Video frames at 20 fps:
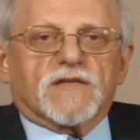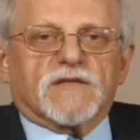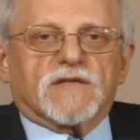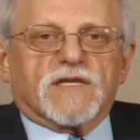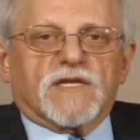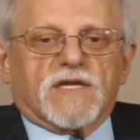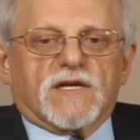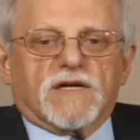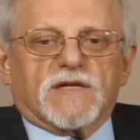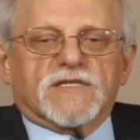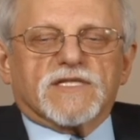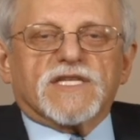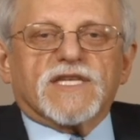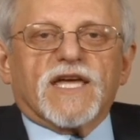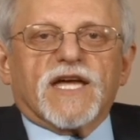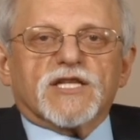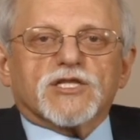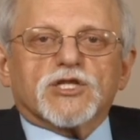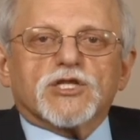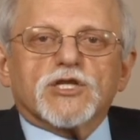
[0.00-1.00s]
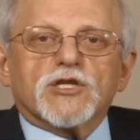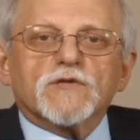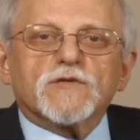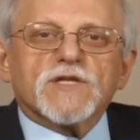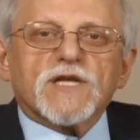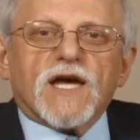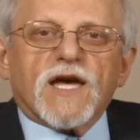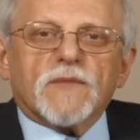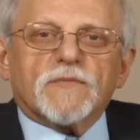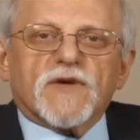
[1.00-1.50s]
the uh, TH2
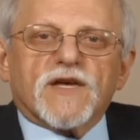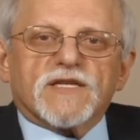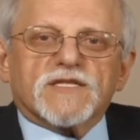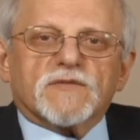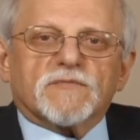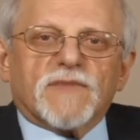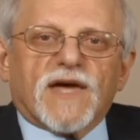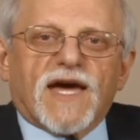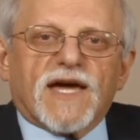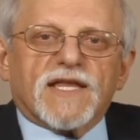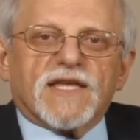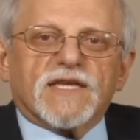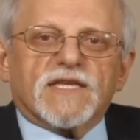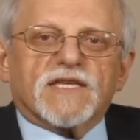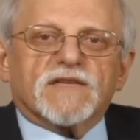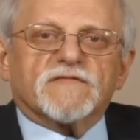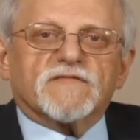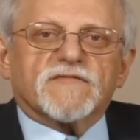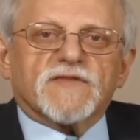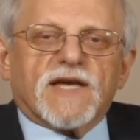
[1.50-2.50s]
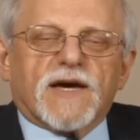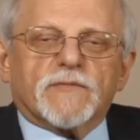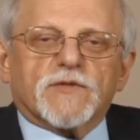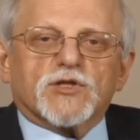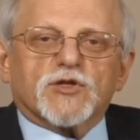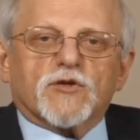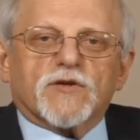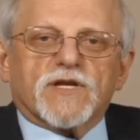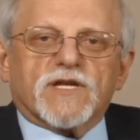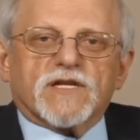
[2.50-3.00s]
type asthmatic
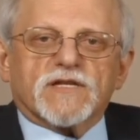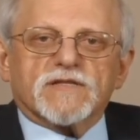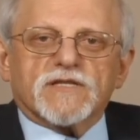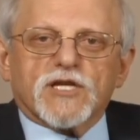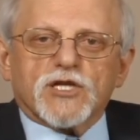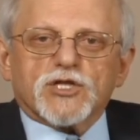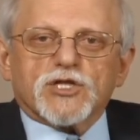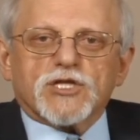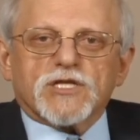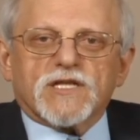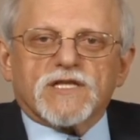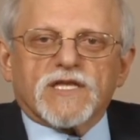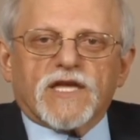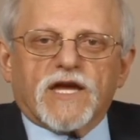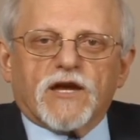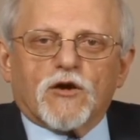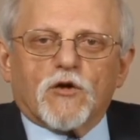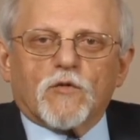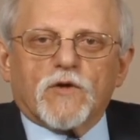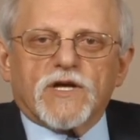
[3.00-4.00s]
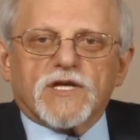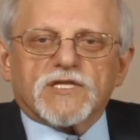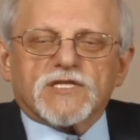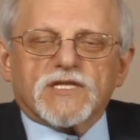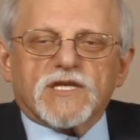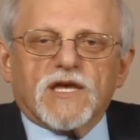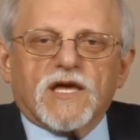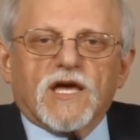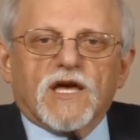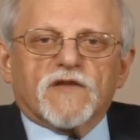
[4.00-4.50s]
inflammatory condition in the
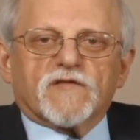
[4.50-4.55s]
airways